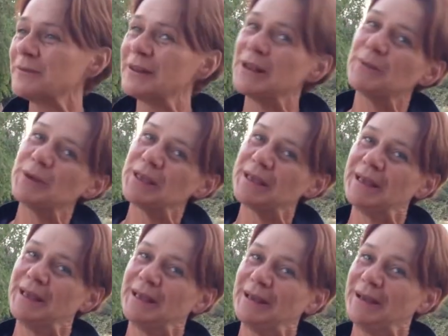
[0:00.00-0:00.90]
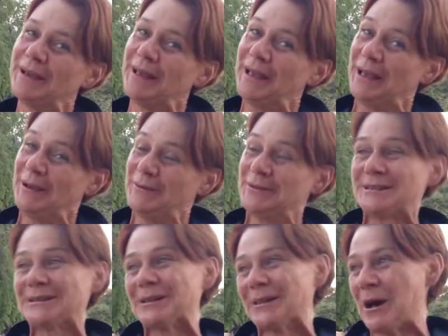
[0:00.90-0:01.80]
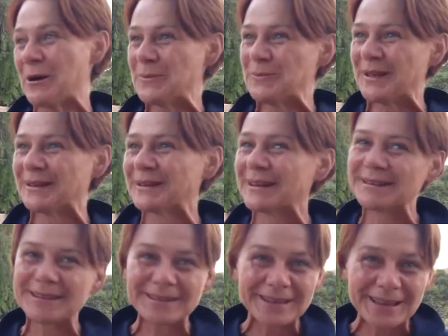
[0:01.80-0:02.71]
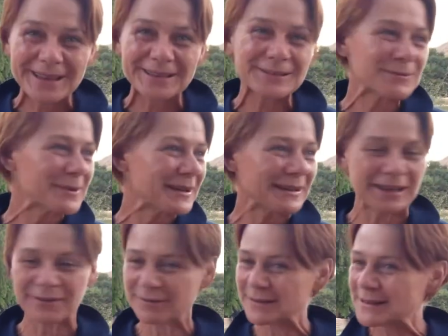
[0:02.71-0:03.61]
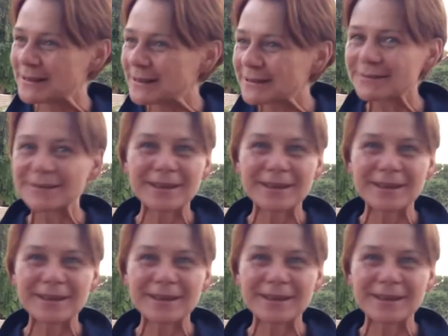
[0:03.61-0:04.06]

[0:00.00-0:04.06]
Hopefully we're still hoping that in the end we have this little